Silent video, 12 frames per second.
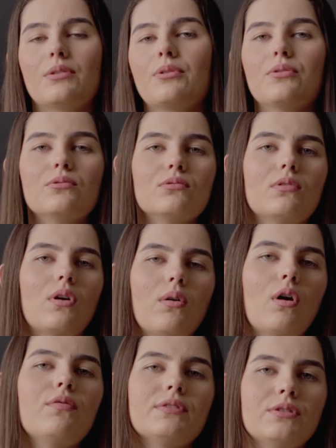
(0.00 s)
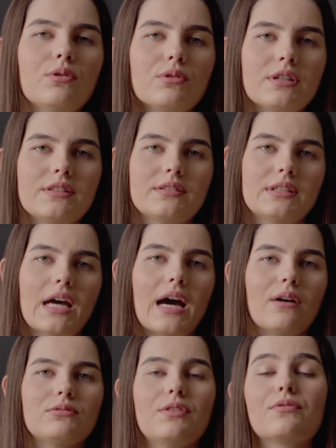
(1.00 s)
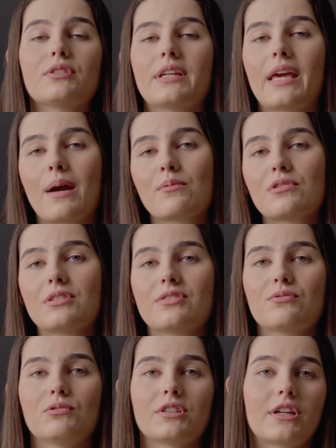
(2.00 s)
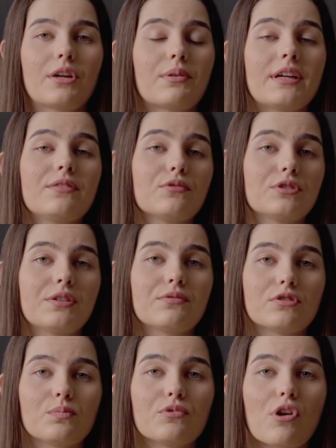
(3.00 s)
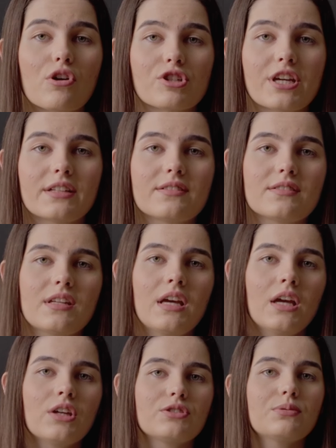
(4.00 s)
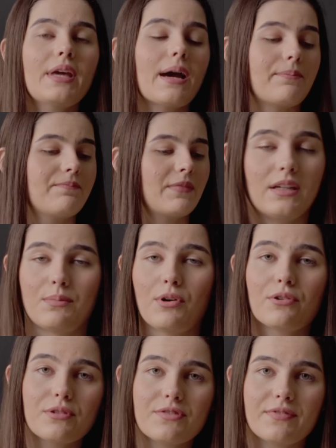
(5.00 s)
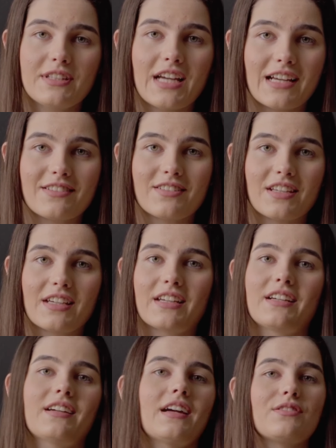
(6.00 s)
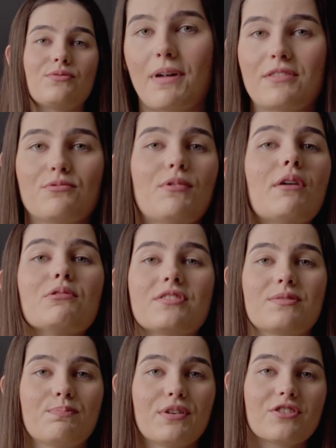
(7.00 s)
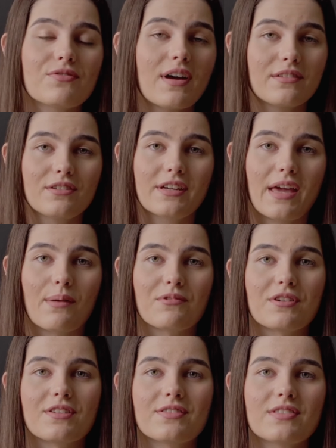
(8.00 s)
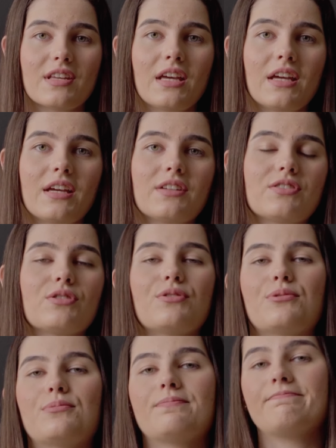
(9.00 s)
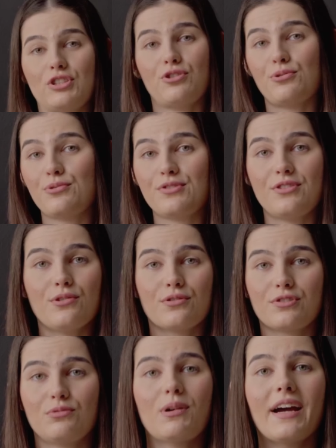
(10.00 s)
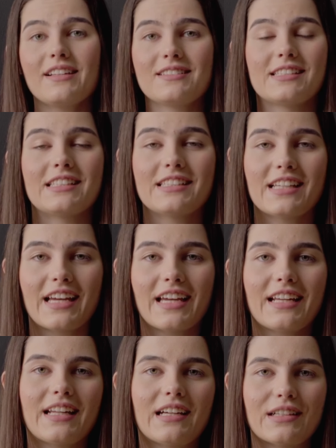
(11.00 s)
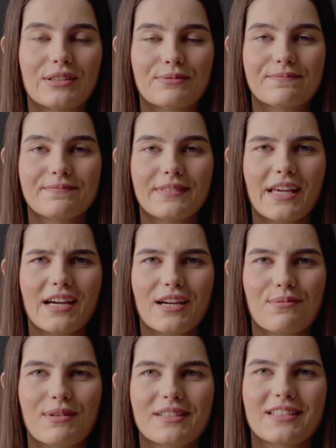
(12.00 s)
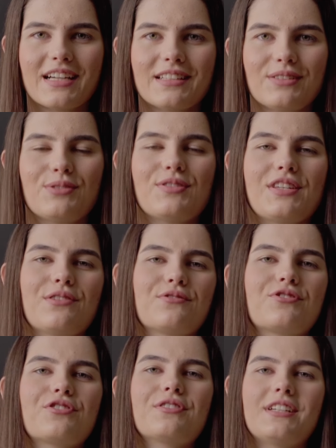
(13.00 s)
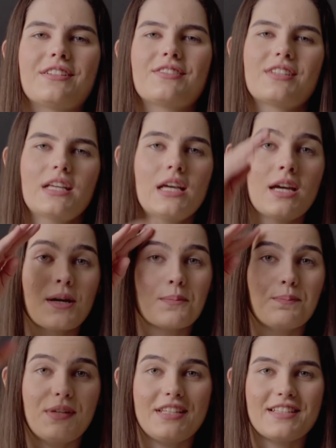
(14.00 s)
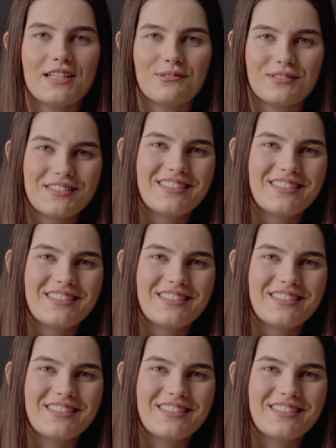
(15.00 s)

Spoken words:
you often notice how different cameras work great for different projects. So yeah, the Komodo is fantastic, as well as a bunch of other cameras. So choose yours wisely. And yeah, I'm excited to see your journeys. Peace out.